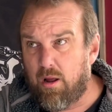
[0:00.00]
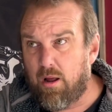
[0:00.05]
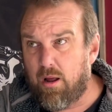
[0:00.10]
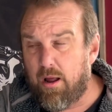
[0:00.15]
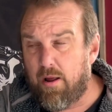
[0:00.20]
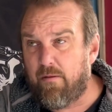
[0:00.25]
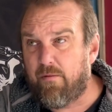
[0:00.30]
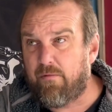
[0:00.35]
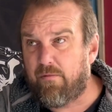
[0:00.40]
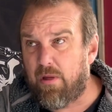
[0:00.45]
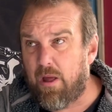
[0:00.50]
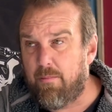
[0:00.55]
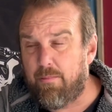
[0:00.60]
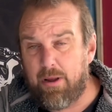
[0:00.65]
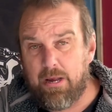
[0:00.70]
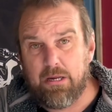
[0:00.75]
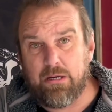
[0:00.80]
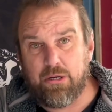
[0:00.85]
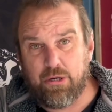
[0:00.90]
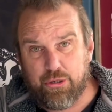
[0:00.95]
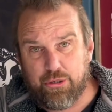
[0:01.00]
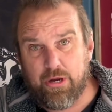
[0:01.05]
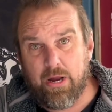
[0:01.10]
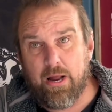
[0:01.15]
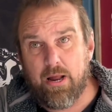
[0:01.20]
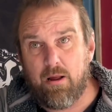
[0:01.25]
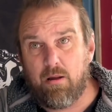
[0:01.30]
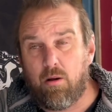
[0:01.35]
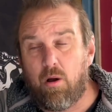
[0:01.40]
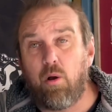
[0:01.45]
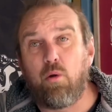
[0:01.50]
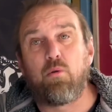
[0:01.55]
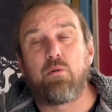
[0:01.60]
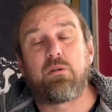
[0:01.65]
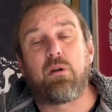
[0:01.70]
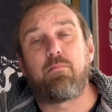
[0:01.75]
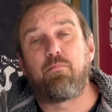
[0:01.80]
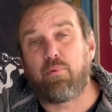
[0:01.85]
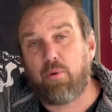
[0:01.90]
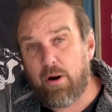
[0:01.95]
if their beers are shit. I'll
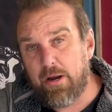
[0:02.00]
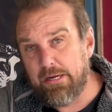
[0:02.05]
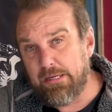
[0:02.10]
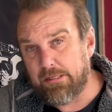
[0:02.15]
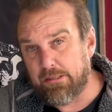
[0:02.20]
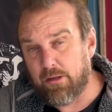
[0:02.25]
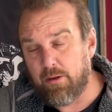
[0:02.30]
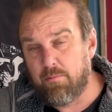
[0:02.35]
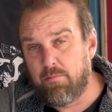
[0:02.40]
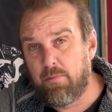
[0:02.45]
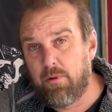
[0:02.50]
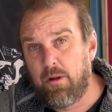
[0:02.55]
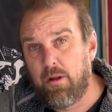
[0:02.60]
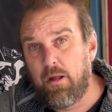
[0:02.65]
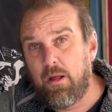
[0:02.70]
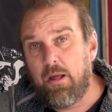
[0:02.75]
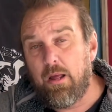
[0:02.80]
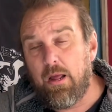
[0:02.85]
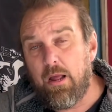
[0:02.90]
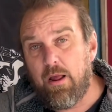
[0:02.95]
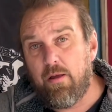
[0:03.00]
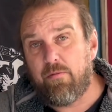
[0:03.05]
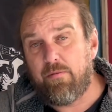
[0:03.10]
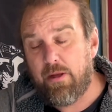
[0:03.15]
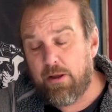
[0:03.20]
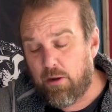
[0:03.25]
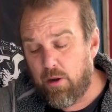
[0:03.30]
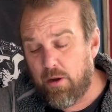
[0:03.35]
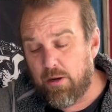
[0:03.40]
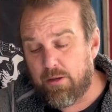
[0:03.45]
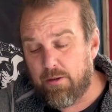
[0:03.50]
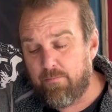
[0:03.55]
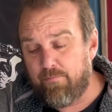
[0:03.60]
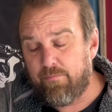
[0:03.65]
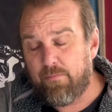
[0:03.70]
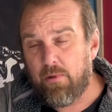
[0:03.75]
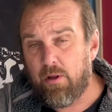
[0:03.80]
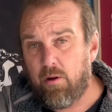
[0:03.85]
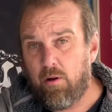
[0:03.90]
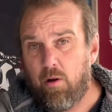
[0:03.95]
also praise them if they're good.
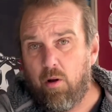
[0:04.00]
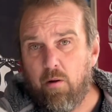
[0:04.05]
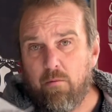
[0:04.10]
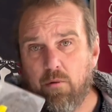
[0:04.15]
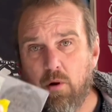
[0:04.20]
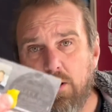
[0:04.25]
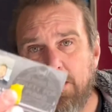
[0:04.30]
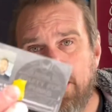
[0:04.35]
I've got